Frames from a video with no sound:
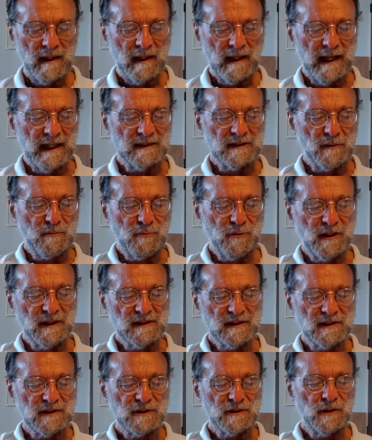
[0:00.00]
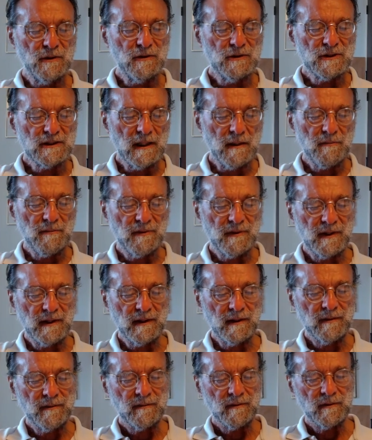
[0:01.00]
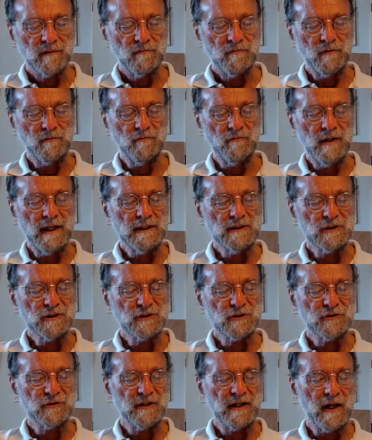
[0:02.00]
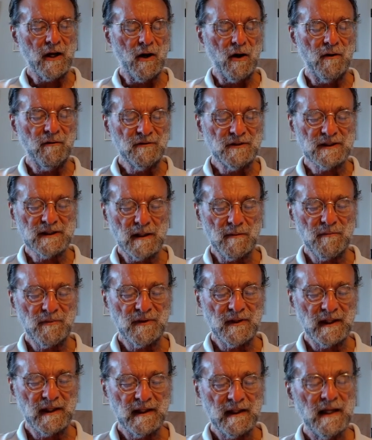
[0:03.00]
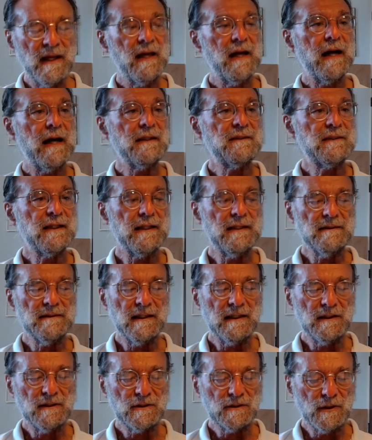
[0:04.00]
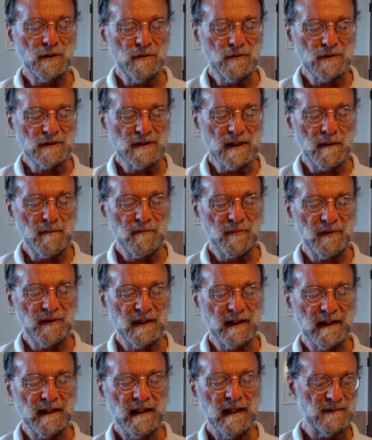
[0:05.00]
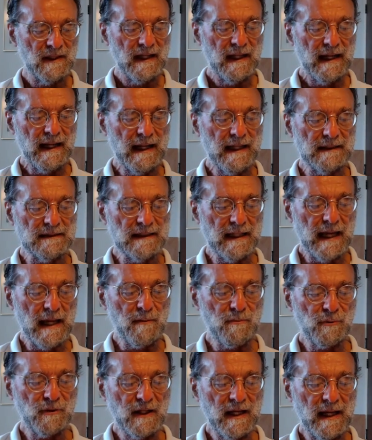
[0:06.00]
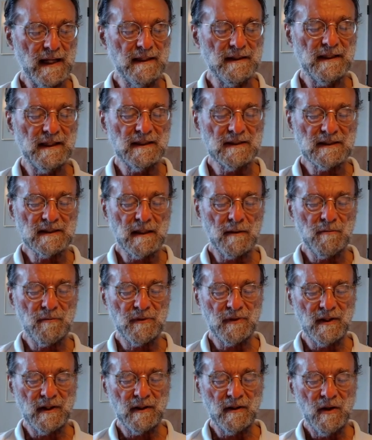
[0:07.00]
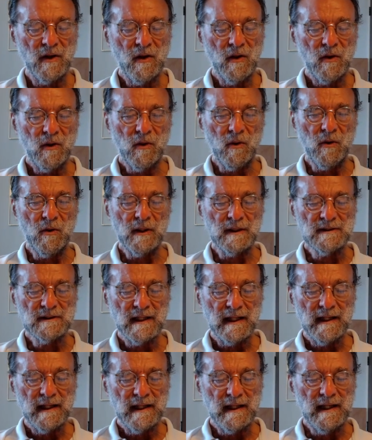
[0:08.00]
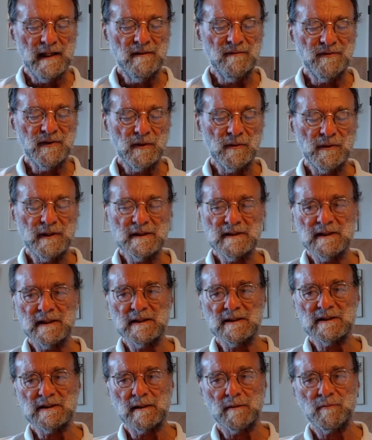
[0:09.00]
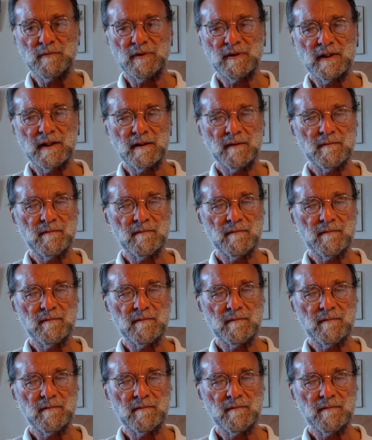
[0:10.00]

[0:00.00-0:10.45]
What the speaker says: as a presence to something, registering of something, attending to something, as apprehending something, or as influencing something.